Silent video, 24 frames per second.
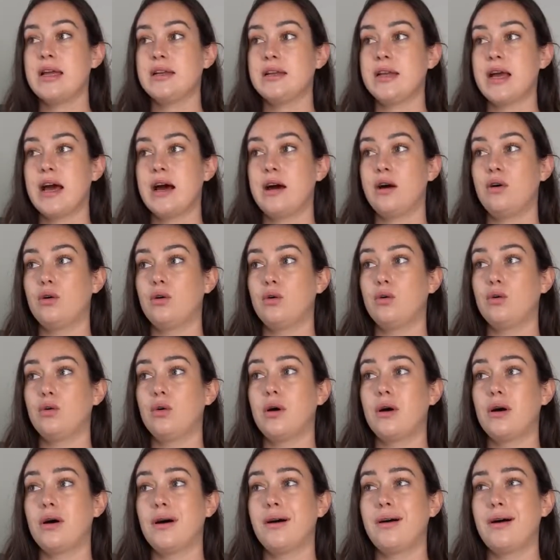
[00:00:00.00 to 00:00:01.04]

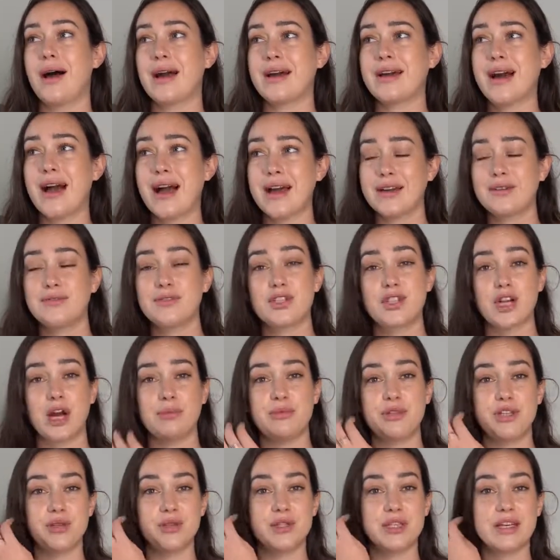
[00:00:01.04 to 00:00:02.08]
Now, I kind of
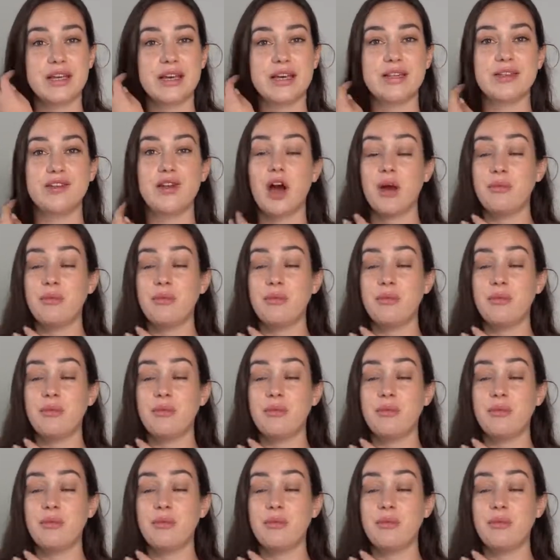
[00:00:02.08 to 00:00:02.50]
stopped using it,